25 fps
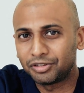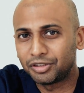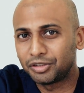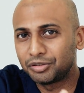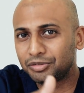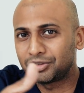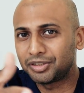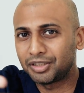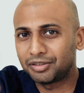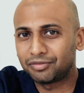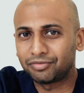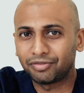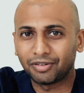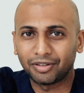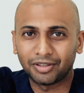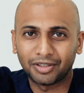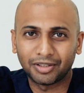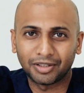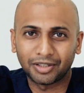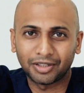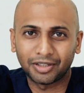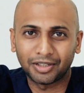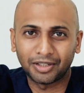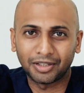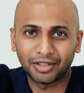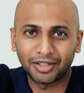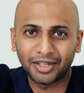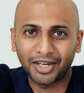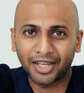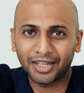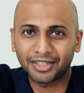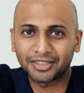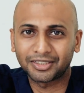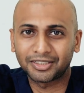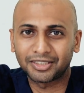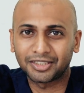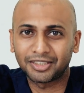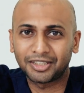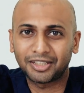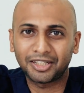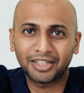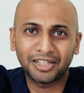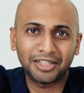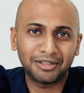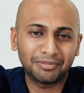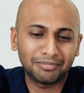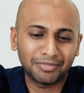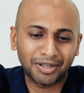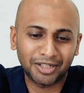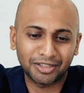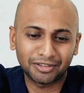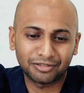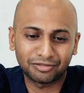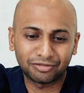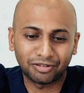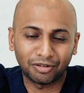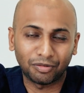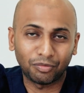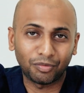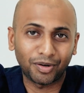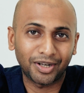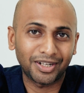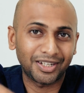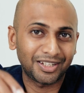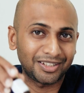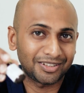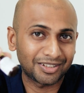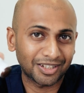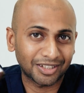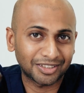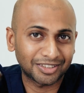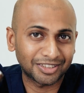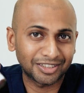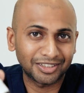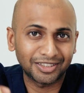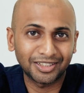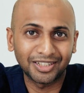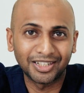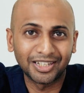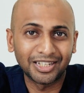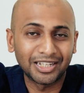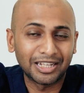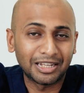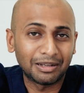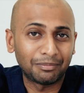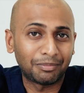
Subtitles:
use it for the next 3 months for one injection.